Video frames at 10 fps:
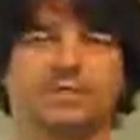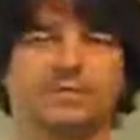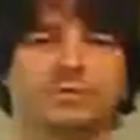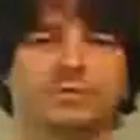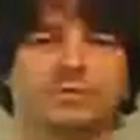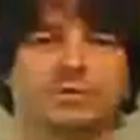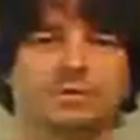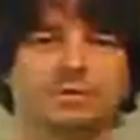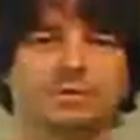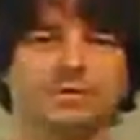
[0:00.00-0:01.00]

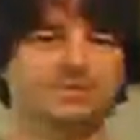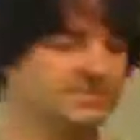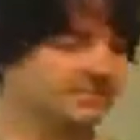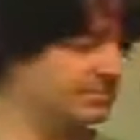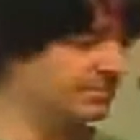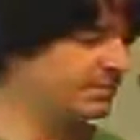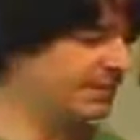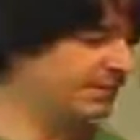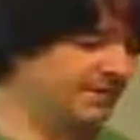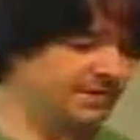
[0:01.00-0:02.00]
4-stroke OS
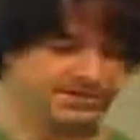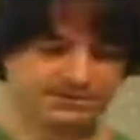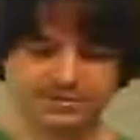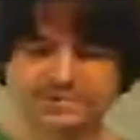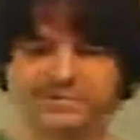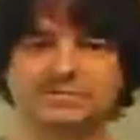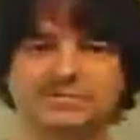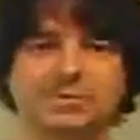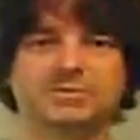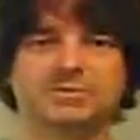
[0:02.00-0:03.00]
FS 26
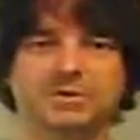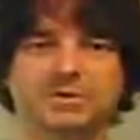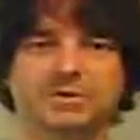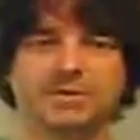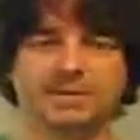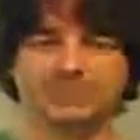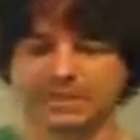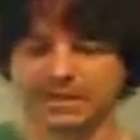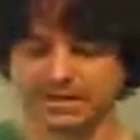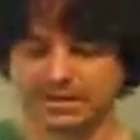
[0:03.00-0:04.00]
4-stroke that I'm
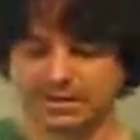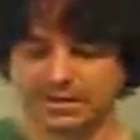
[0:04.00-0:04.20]
running